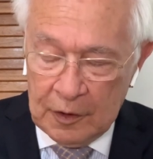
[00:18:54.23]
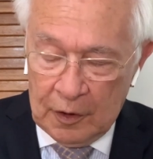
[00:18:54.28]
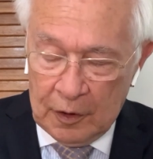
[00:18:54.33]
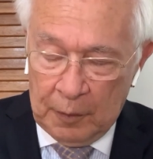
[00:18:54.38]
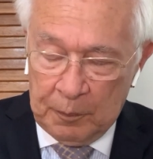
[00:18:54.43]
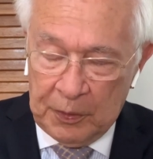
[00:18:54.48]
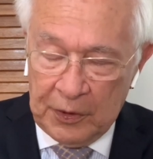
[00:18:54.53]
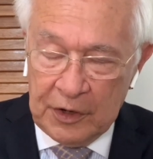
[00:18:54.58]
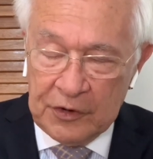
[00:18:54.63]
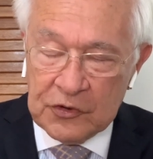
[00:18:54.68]

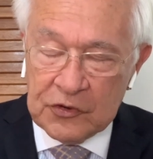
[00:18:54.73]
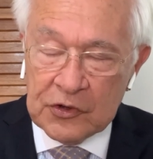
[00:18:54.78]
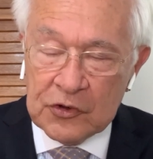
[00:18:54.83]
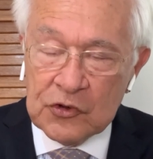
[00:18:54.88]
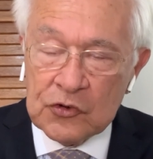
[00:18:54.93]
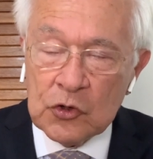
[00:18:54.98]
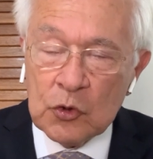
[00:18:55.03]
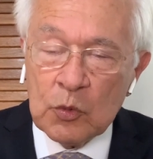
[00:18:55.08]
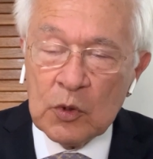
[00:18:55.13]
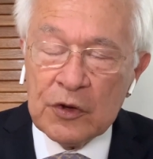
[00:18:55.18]

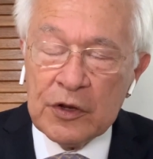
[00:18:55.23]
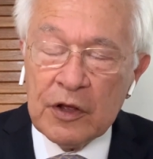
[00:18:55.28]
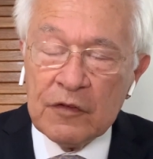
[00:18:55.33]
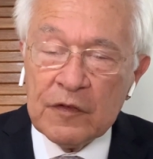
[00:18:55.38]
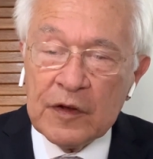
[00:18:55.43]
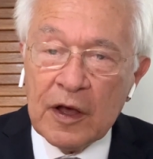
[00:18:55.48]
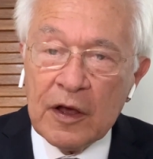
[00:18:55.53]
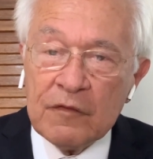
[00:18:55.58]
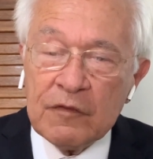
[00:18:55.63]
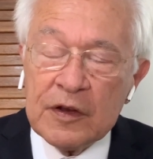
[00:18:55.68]
apprentices who will
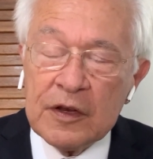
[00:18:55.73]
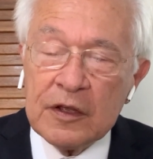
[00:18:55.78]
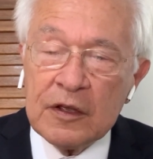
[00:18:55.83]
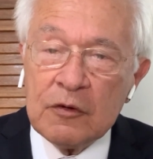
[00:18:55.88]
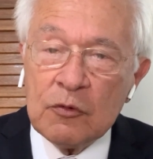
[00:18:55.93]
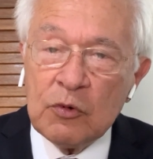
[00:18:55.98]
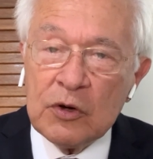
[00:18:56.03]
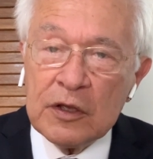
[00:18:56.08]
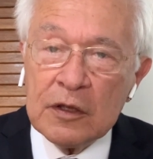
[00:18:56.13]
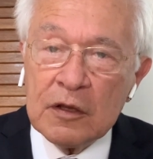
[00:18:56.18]
never have any
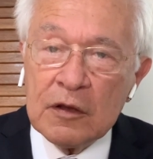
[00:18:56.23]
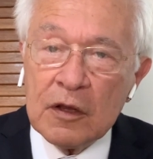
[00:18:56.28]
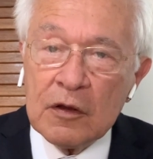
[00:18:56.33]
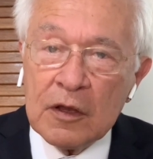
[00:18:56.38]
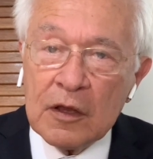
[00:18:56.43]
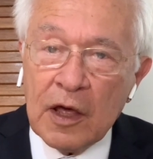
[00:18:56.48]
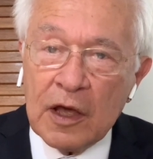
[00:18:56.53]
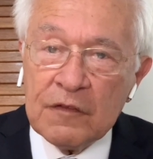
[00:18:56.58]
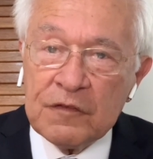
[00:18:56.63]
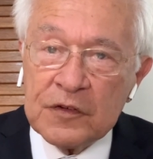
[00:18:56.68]
real
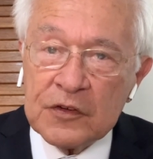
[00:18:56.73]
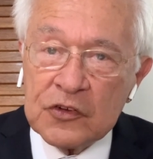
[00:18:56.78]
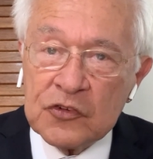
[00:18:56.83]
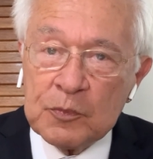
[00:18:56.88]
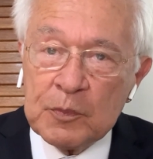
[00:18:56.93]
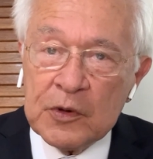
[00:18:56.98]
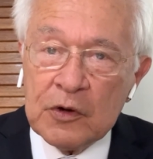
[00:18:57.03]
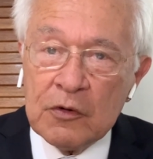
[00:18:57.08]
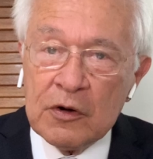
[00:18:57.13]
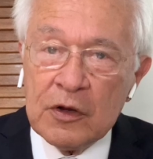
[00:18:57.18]
life
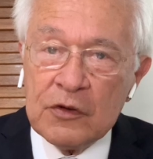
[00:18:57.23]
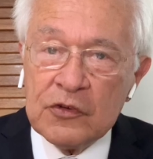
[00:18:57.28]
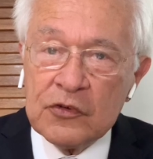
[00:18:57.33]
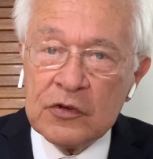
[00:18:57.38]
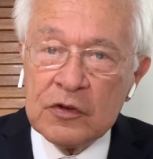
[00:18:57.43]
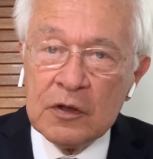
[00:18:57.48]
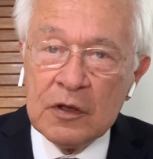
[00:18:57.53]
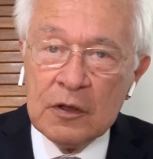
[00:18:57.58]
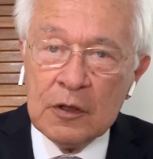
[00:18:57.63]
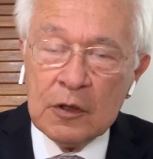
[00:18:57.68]

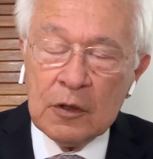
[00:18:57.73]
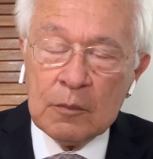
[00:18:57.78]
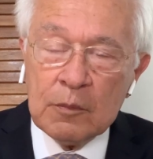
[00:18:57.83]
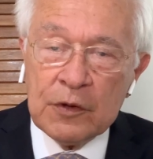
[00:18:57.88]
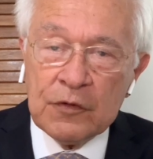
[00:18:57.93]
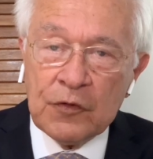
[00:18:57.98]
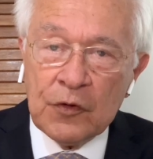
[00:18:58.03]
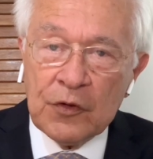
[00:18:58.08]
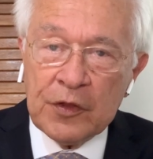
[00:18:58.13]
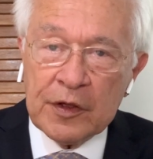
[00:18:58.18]
experience
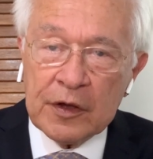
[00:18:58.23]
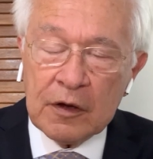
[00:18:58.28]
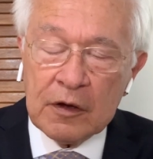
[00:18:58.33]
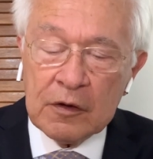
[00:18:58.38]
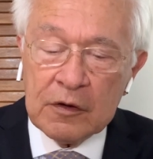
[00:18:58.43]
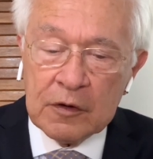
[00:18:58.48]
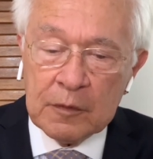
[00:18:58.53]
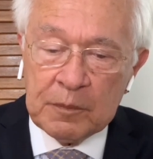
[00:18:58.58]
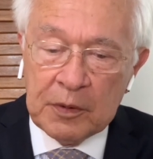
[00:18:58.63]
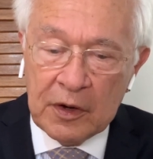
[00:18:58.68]
before they go
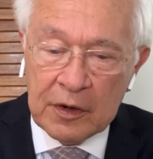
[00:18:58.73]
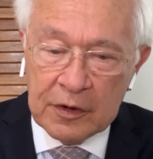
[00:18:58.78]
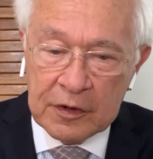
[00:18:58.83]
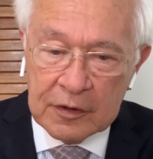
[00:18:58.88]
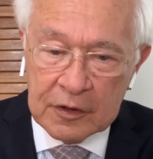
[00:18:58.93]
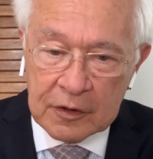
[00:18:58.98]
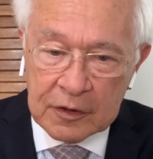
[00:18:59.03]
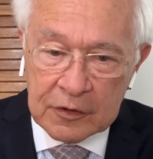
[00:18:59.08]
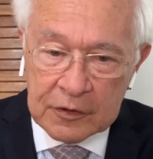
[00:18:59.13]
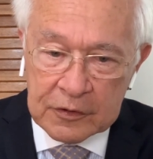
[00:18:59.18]
into
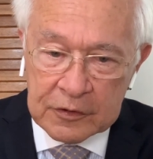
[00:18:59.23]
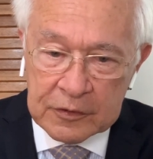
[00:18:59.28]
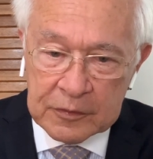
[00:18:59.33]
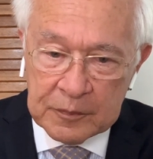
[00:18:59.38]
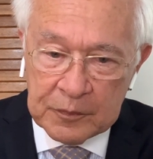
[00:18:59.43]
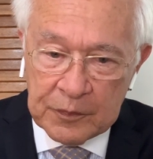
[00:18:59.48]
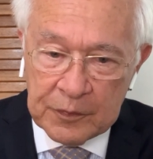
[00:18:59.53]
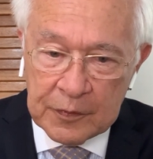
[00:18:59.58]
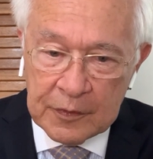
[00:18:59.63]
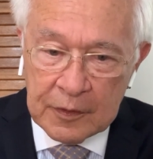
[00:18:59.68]
politics.
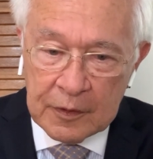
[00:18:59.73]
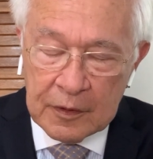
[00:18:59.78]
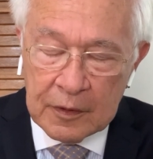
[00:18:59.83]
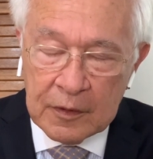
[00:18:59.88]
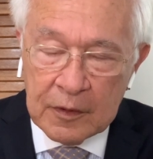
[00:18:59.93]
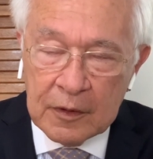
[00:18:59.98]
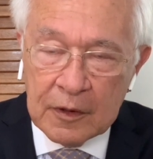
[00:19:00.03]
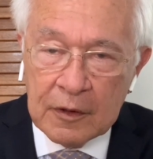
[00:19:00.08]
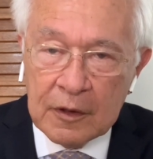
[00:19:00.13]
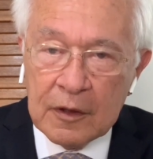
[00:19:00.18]

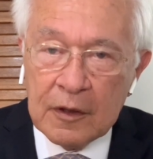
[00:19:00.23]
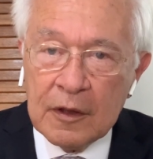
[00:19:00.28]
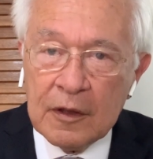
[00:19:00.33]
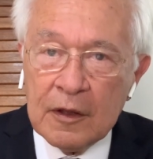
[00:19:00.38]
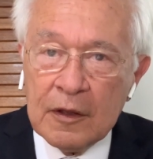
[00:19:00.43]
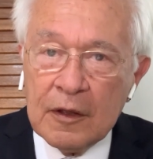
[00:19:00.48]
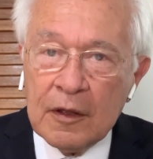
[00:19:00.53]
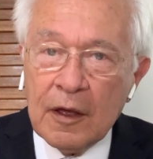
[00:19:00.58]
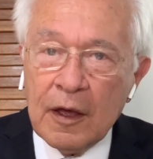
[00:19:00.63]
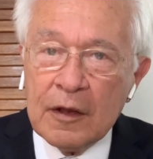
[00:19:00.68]

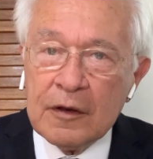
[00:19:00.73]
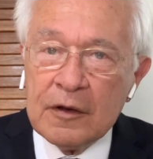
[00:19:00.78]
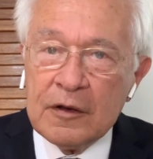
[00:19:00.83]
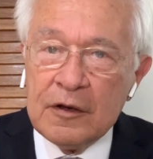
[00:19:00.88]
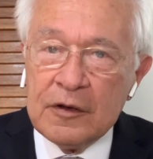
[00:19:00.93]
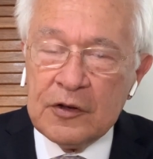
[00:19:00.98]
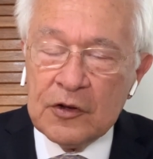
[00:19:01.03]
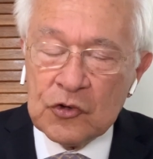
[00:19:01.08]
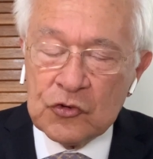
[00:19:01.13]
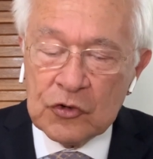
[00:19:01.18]
And in
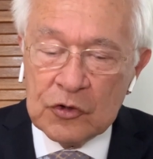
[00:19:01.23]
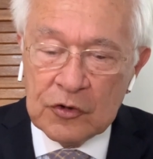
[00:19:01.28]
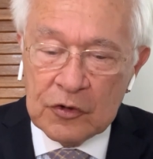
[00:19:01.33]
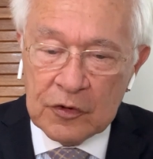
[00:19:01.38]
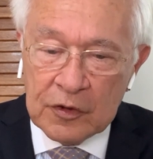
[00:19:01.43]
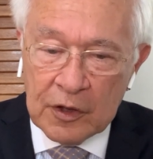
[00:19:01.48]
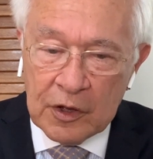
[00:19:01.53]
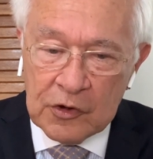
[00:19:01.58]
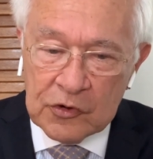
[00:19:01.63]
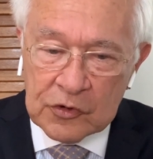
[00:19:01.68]
addition to
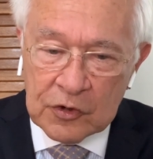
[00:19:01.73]
those